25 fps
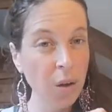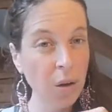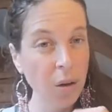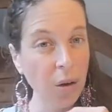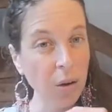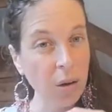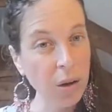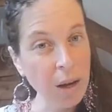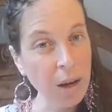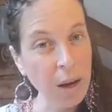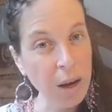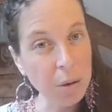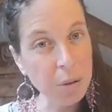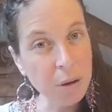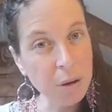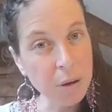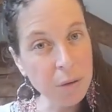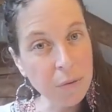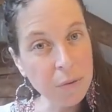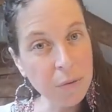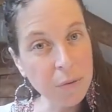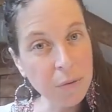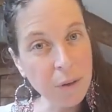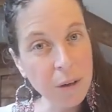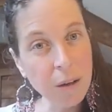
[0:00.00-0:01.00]
allowing
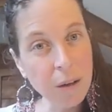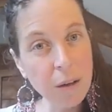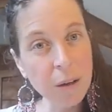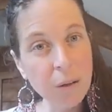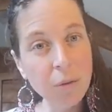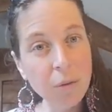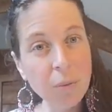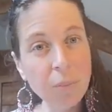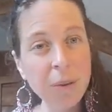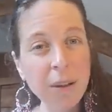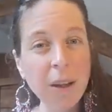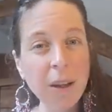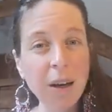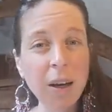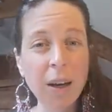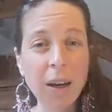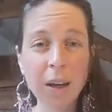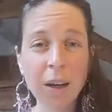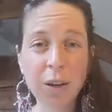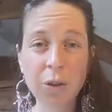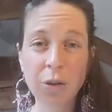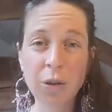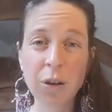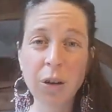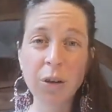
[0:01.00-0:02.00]
fear to be there
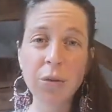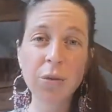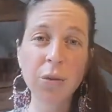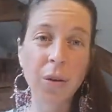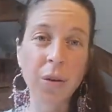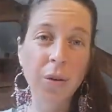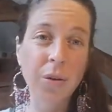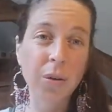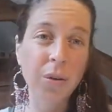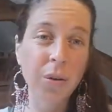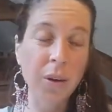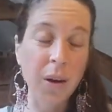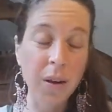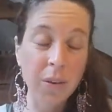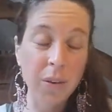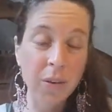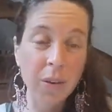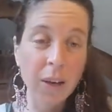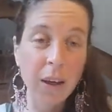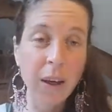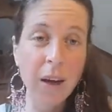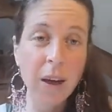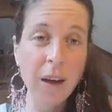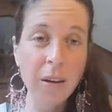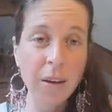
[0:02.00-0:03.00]
like children are
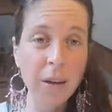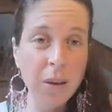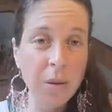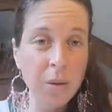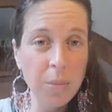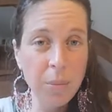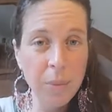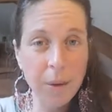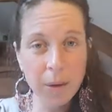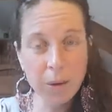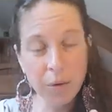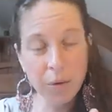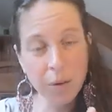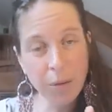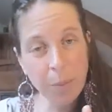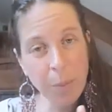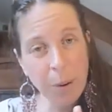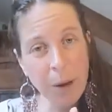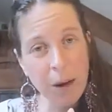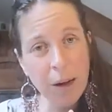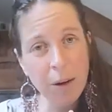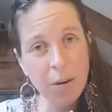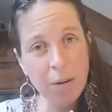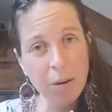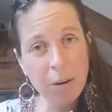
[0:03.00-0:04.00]
scared they go back to the
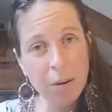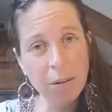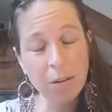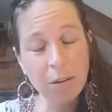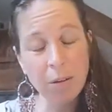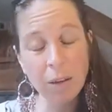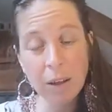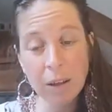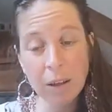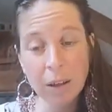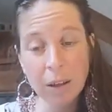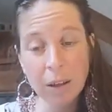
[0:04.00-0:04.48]
parents